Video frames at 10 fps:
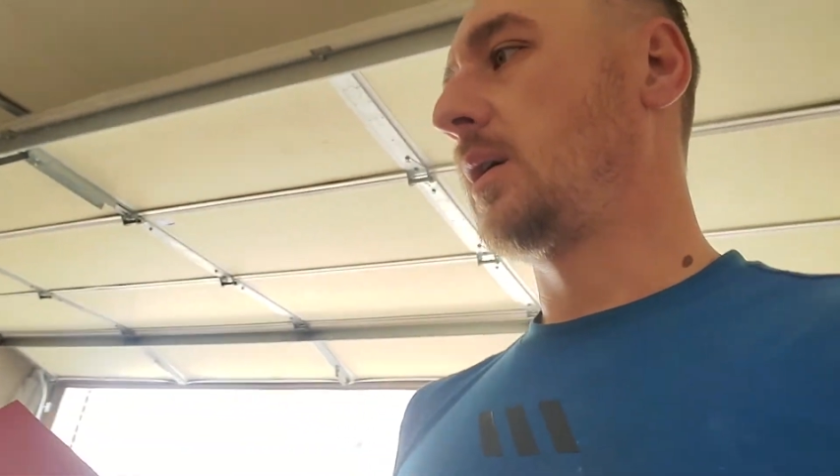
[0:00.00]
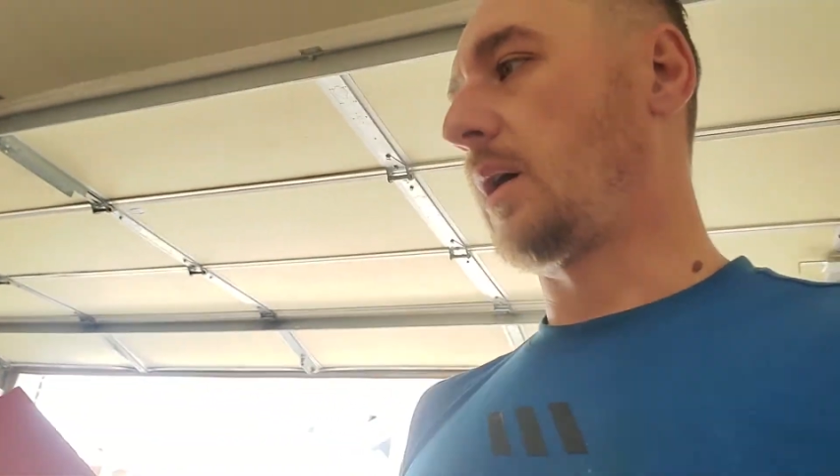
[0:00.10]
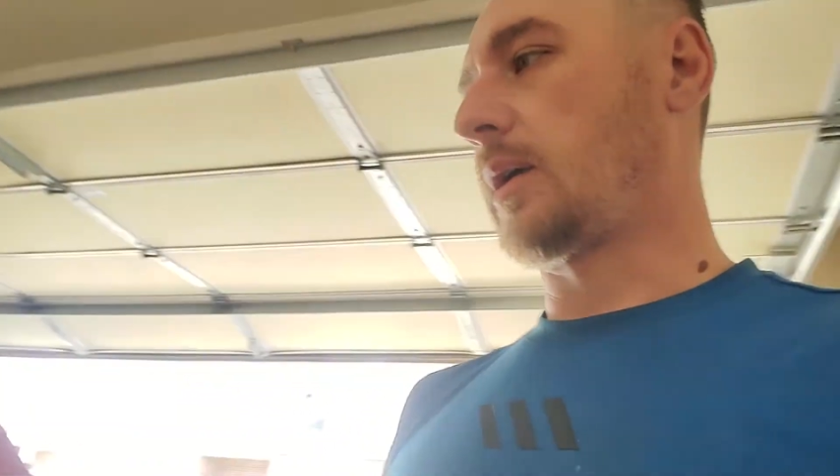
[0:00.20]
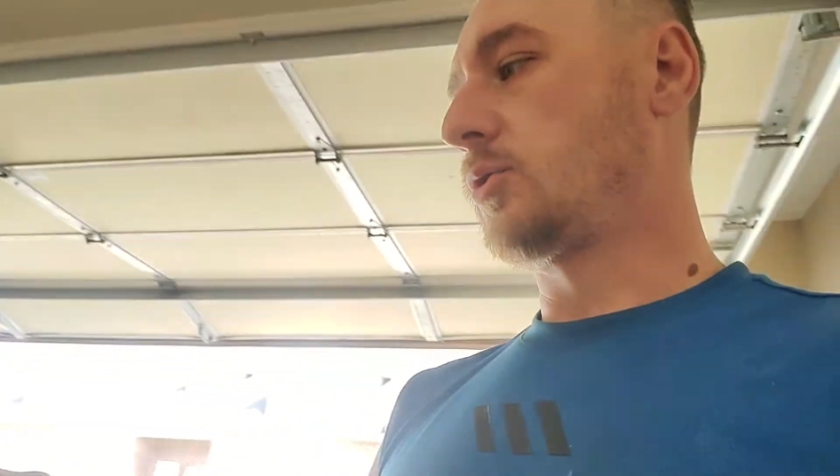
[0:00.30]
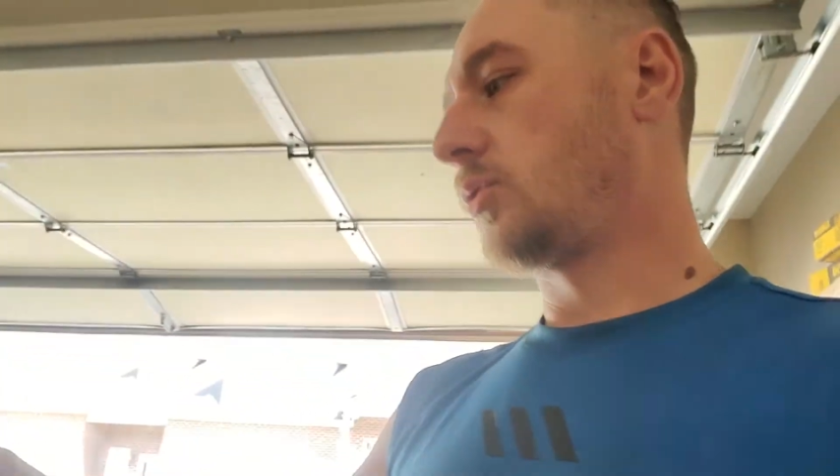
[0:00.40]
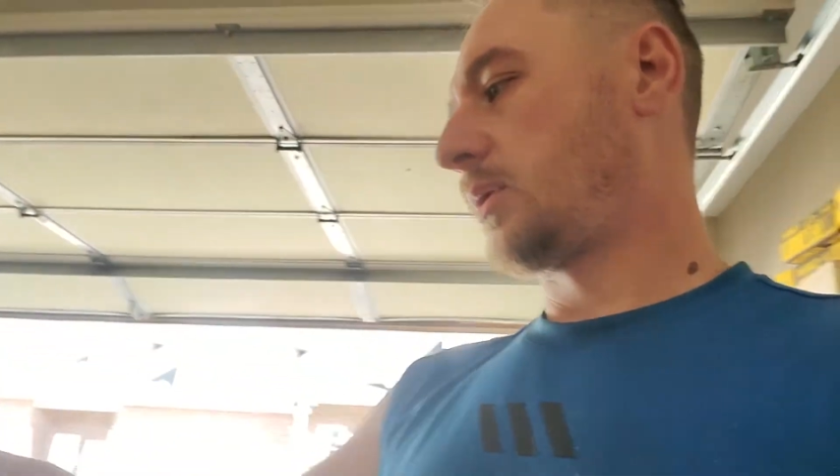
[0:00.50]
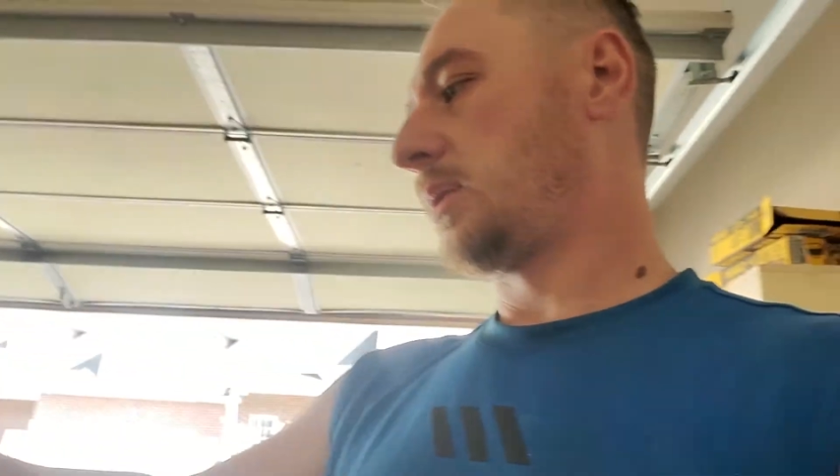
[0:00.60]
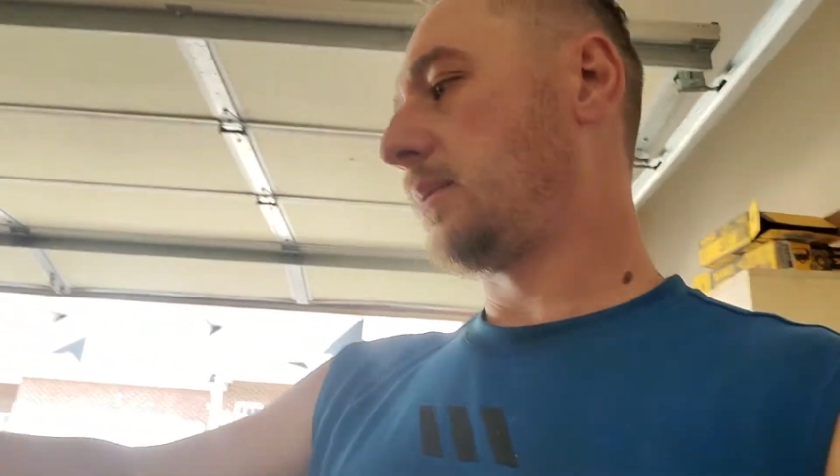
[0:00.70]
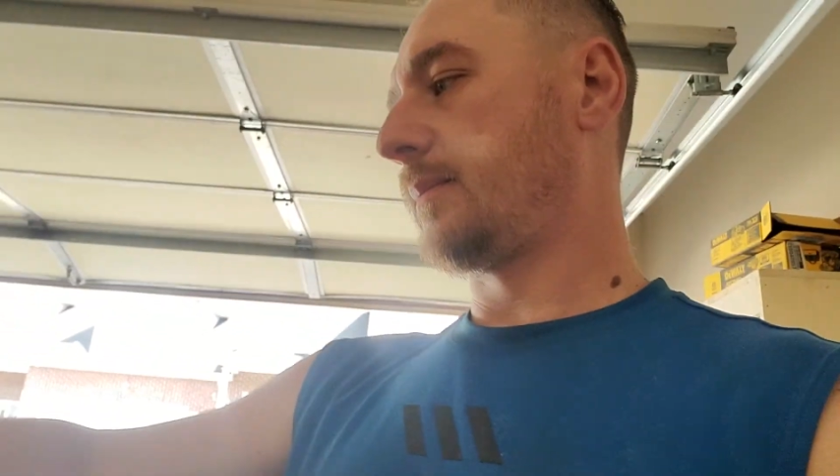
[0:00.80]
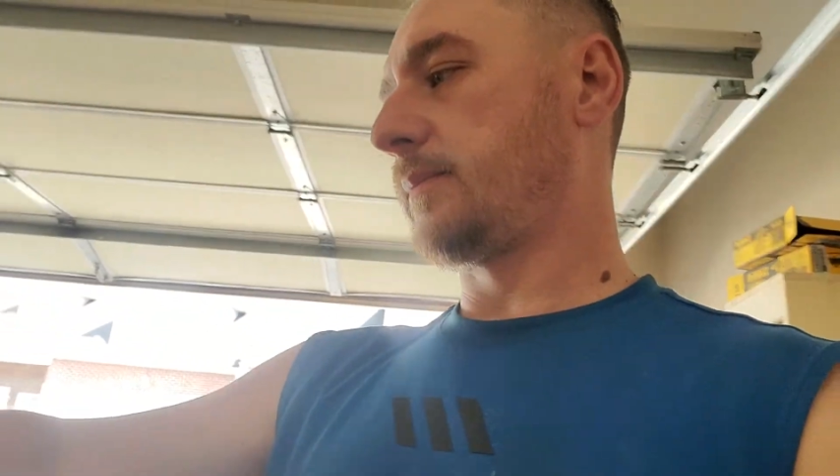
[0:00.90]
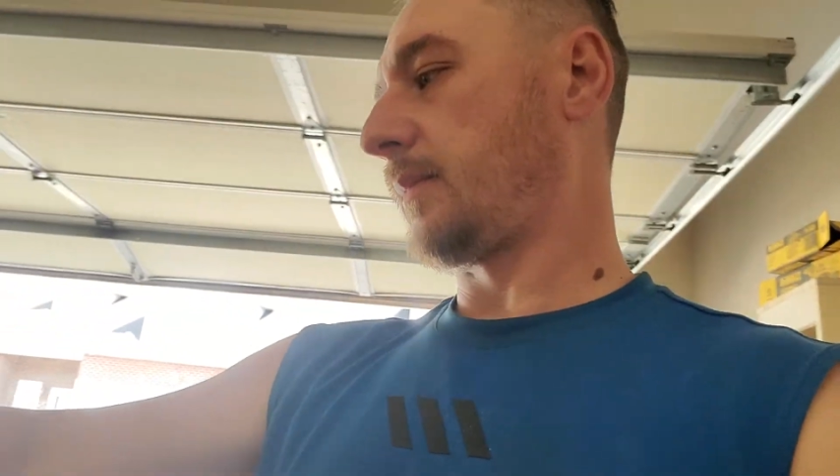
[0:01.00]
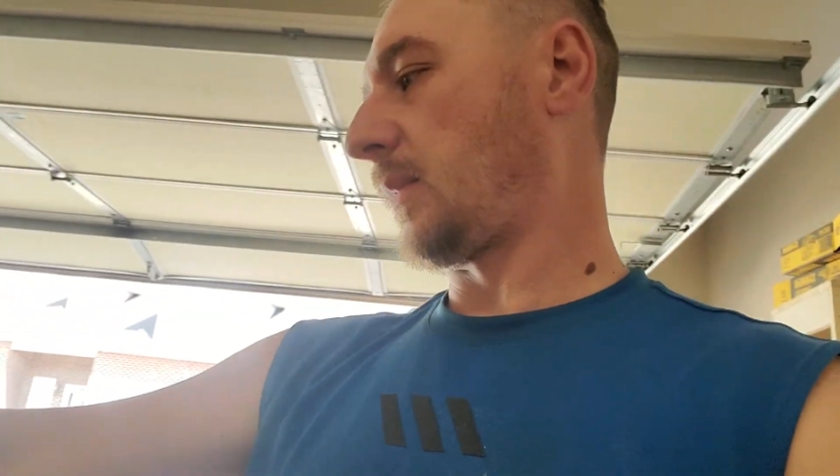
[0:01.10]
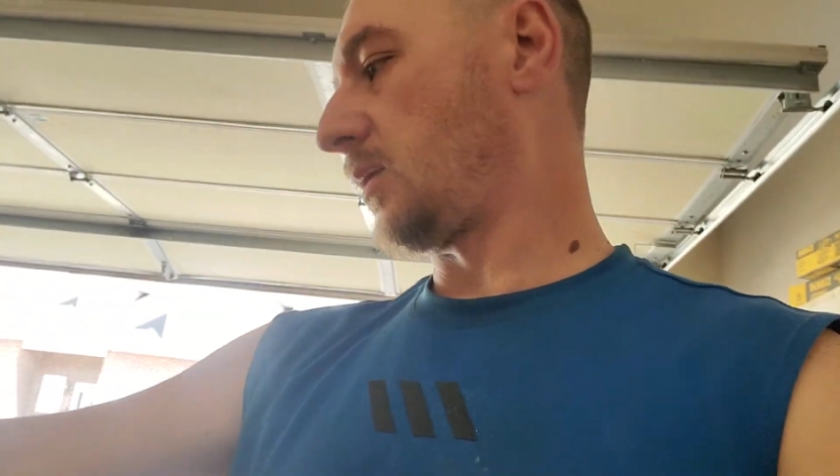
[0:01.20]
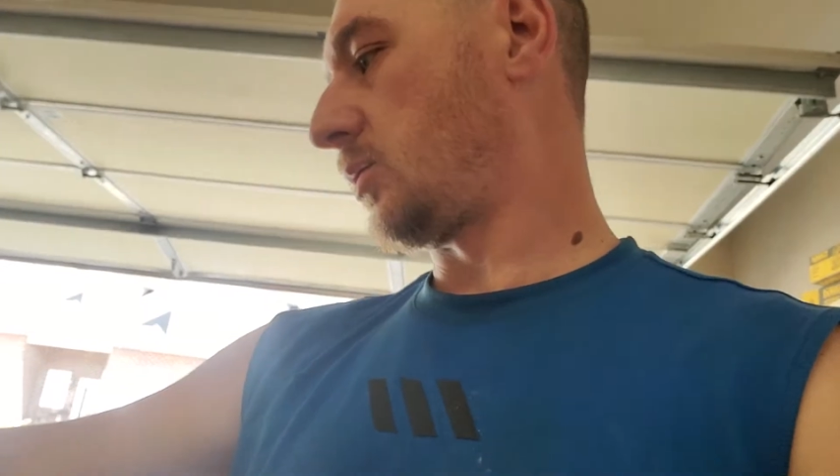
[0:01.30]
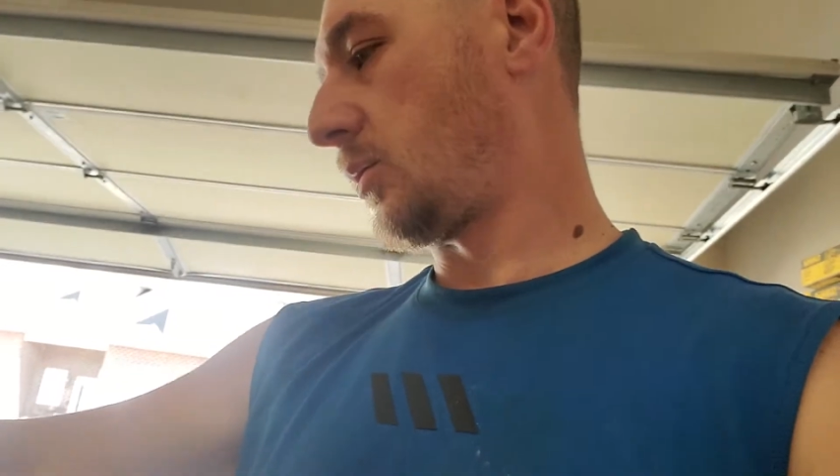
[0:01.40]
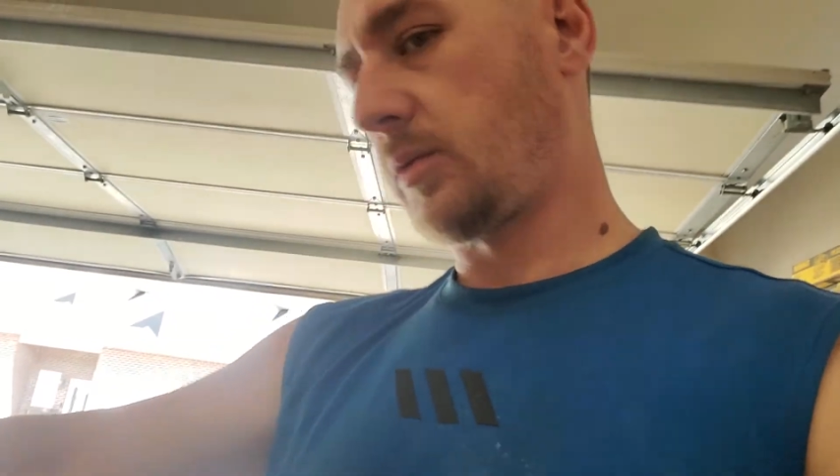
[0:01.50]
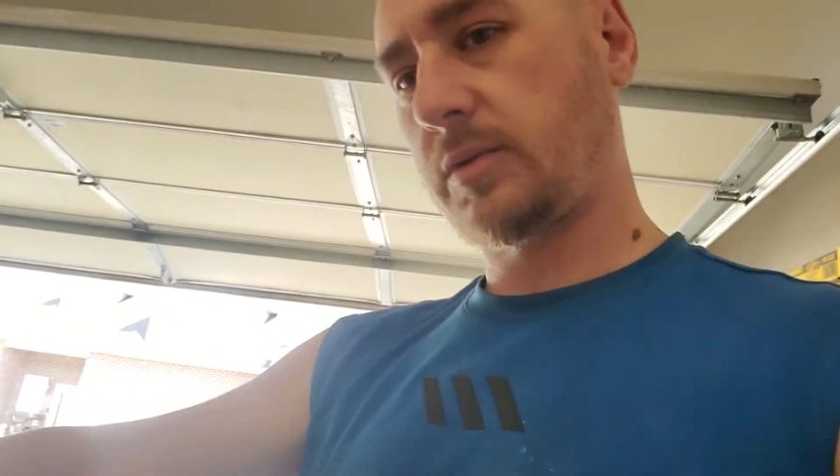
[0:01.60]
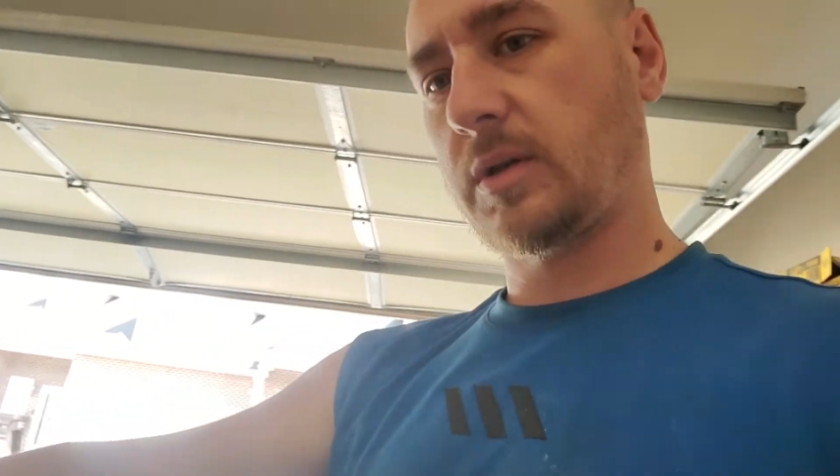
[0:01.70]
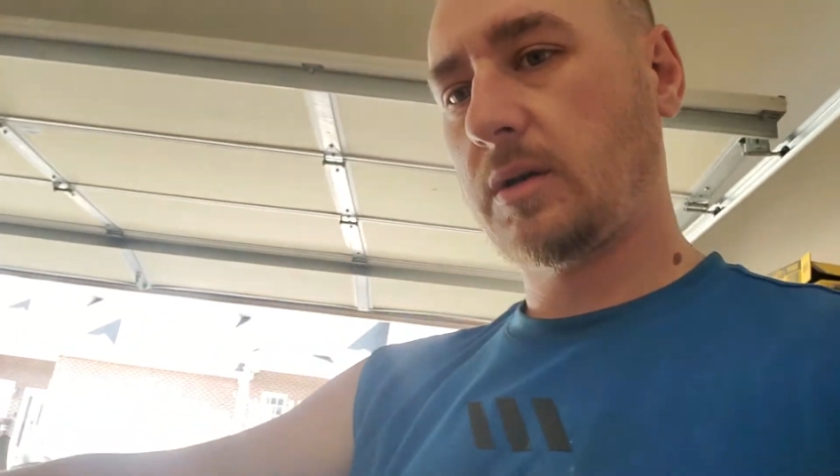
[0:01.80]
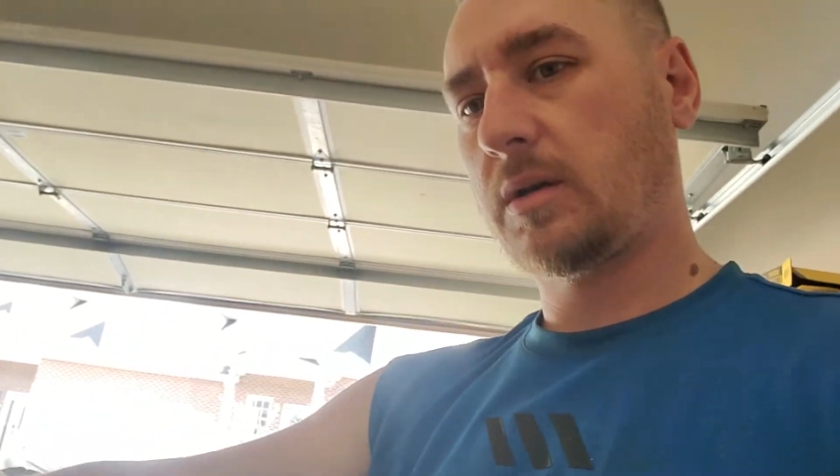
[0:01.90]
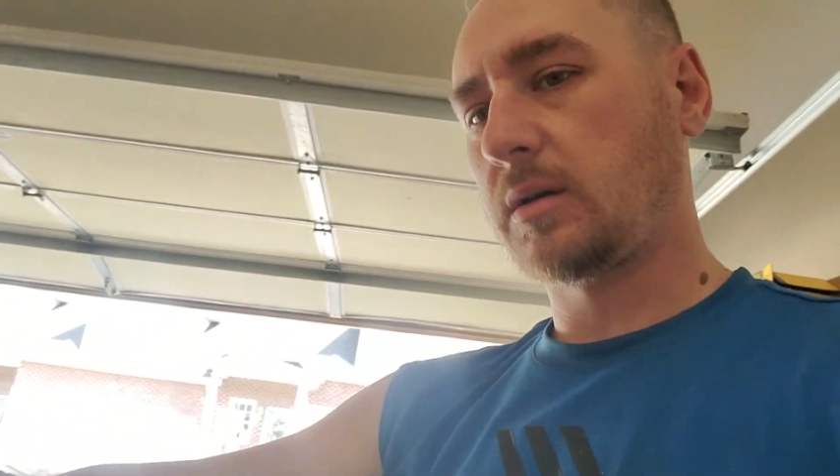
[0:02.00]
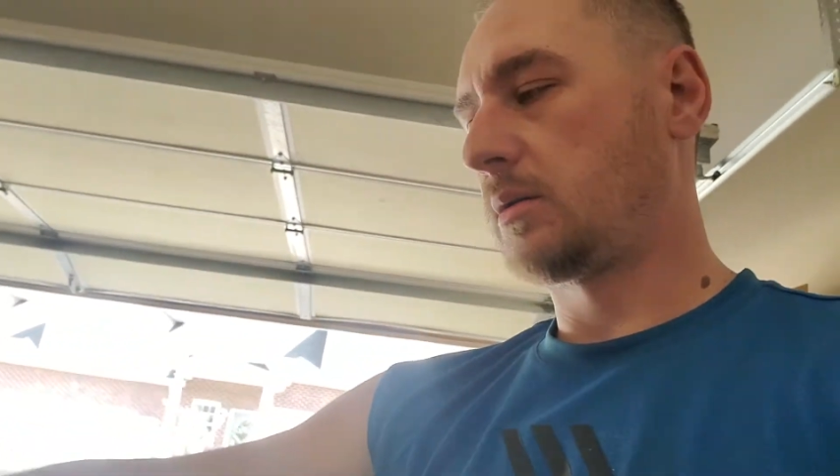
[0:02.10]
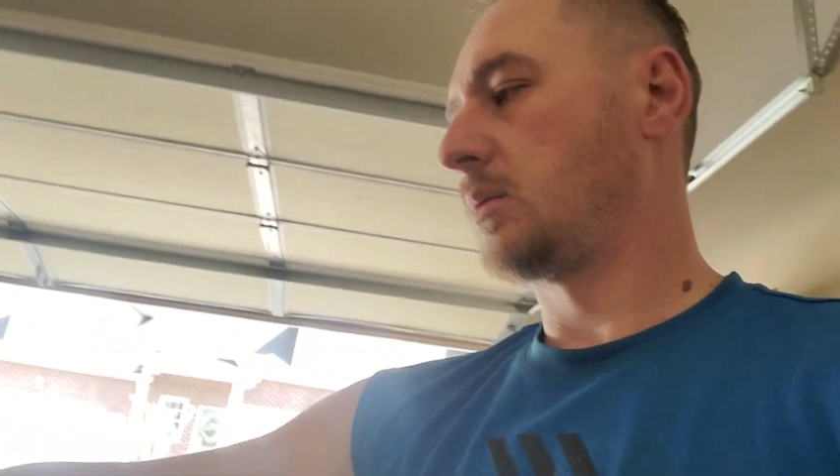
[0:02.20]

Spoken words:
I enjoyed it, and so I was like, huh,